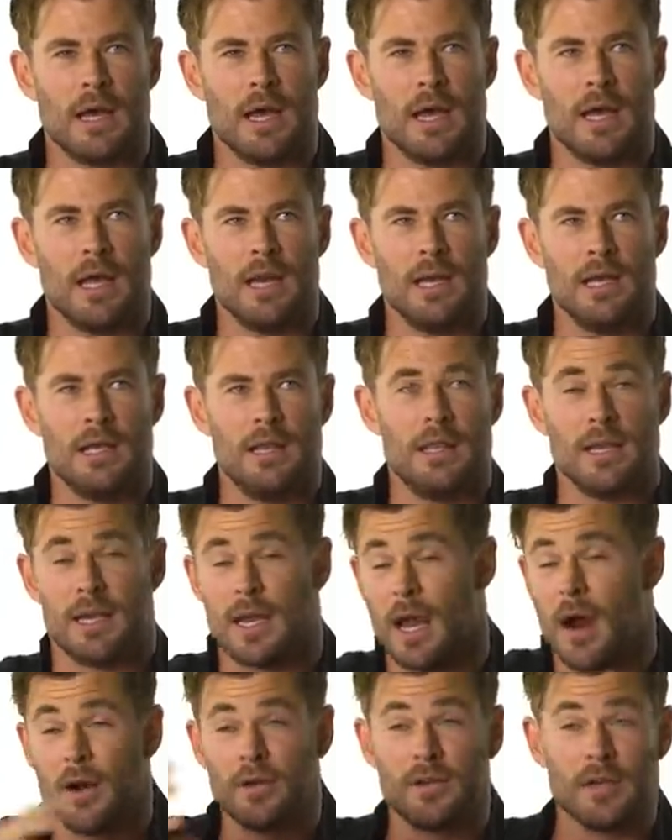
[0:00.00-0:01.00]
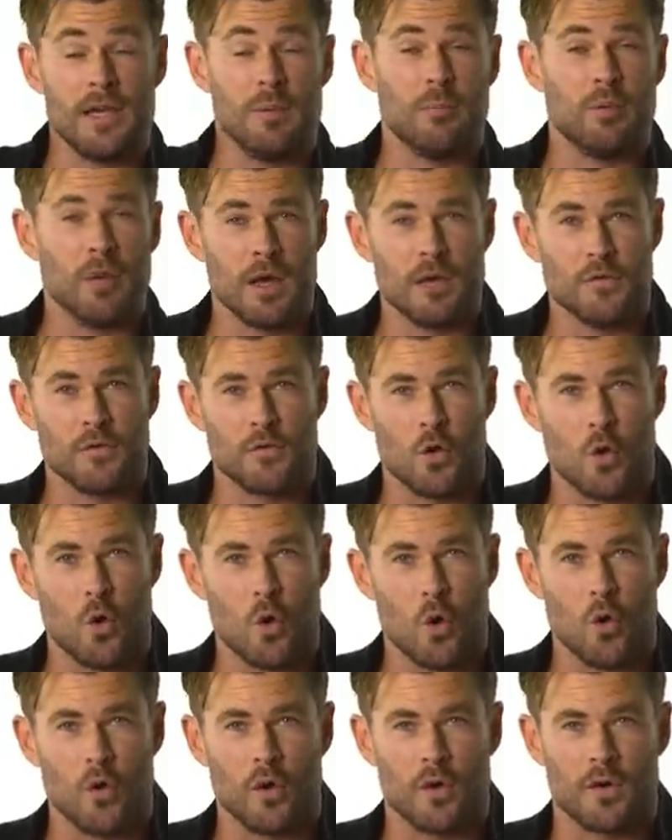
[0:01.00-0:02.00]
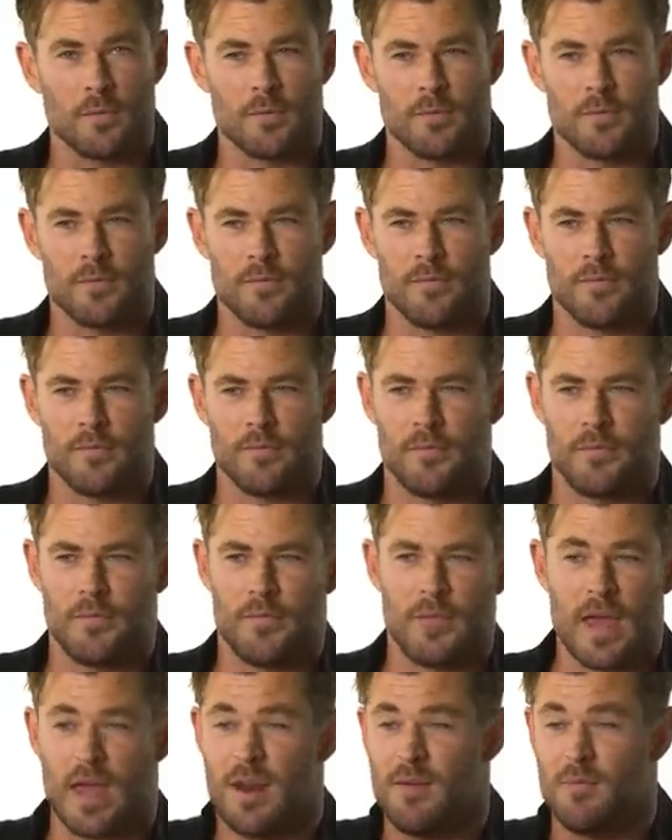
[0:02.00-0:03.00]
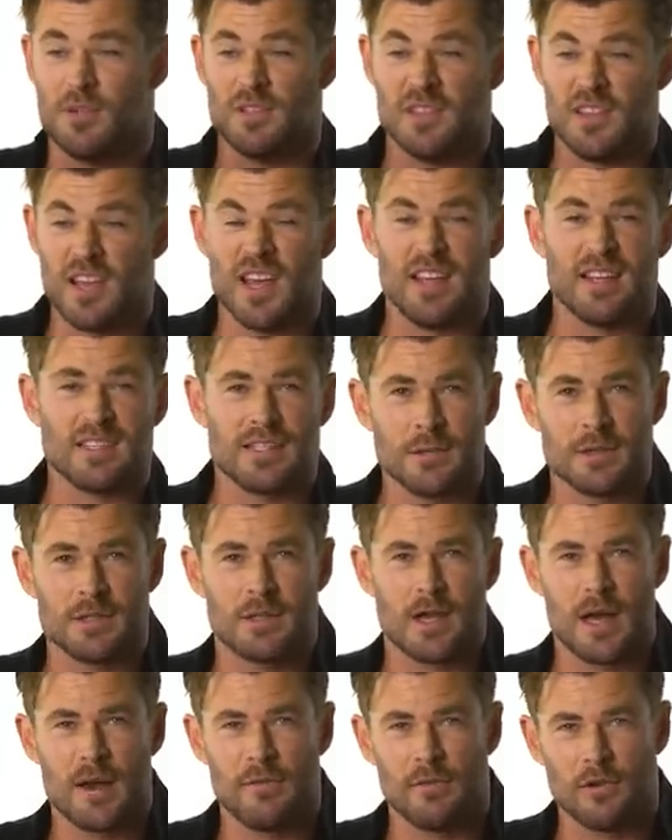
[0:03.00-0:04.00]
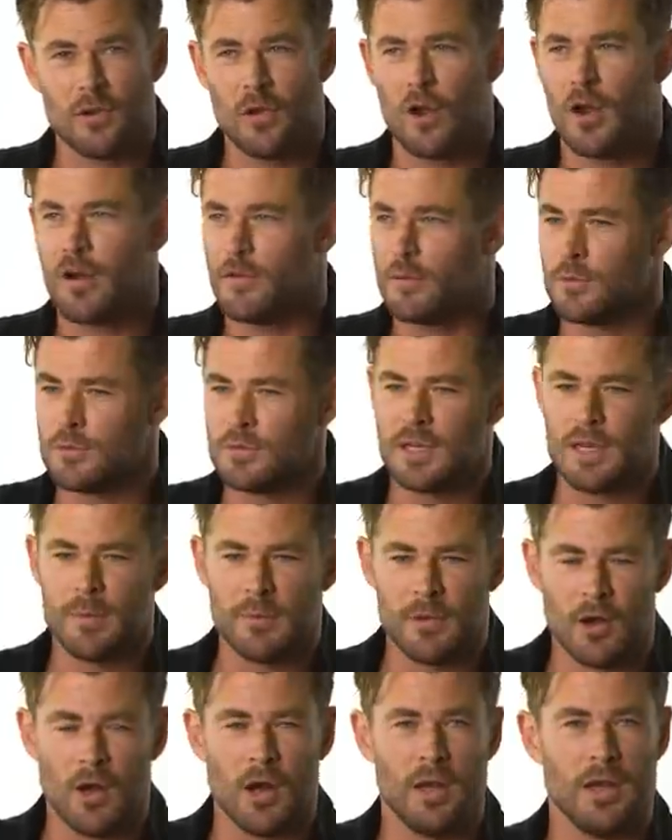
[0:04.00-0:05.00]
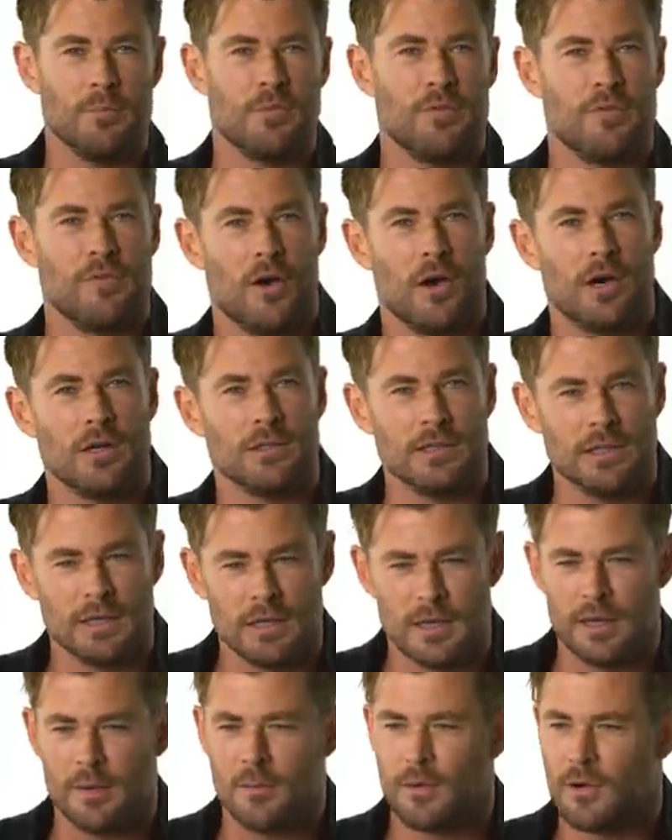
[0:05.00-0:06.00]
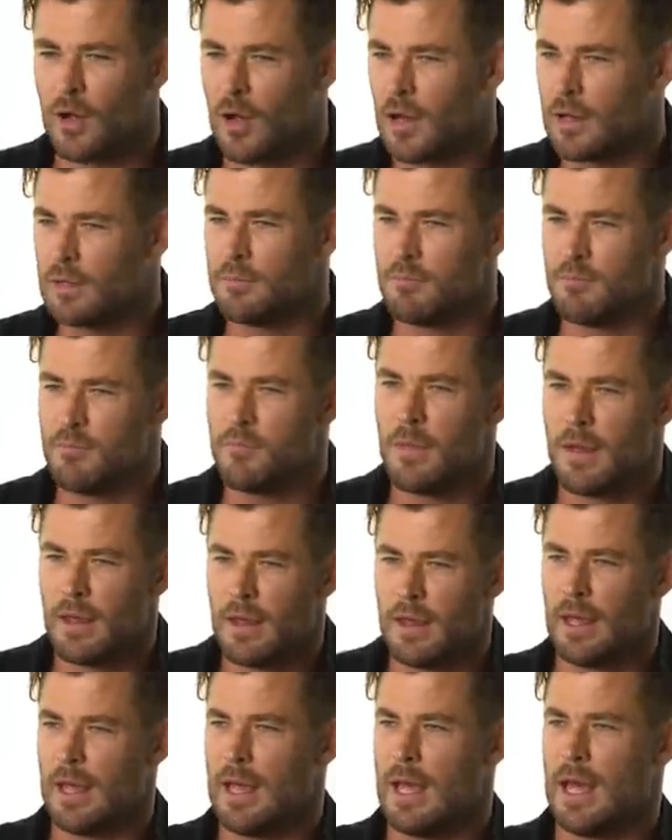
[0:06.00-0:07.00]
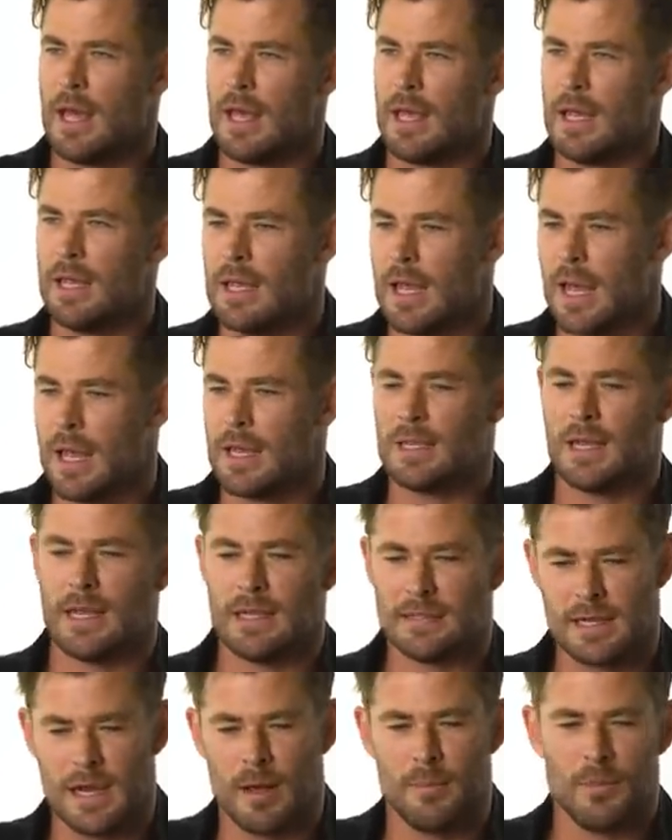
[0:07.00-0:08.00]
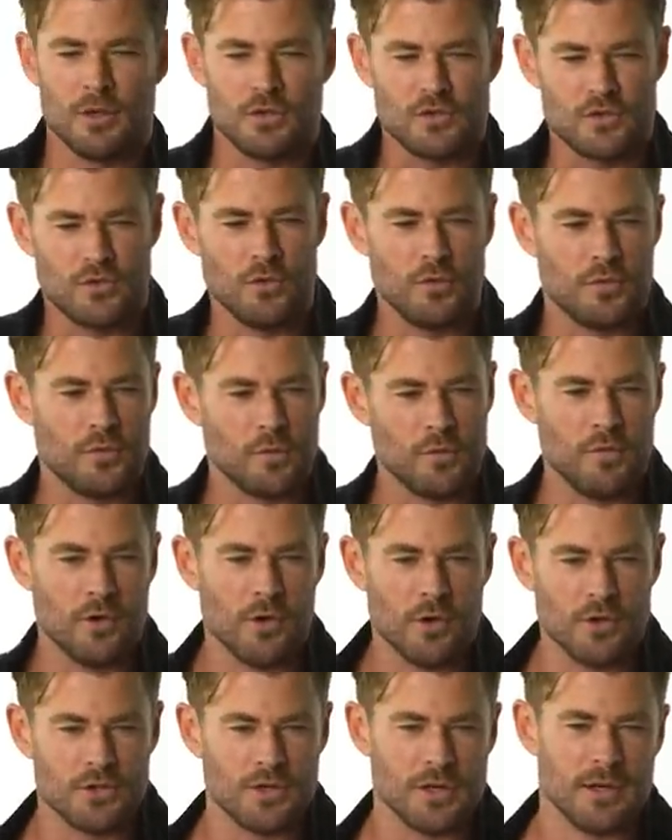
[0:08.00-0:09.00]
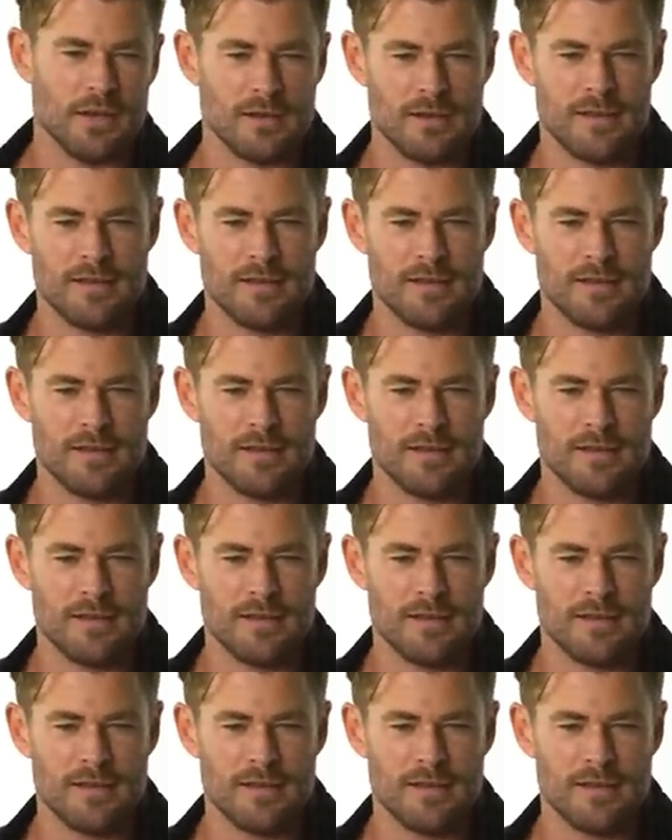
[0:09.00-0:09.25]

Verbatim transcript: And the character he played of Korg then was there, so it was kind of a lot of it was him and I improvising, and him and I as our most truthful version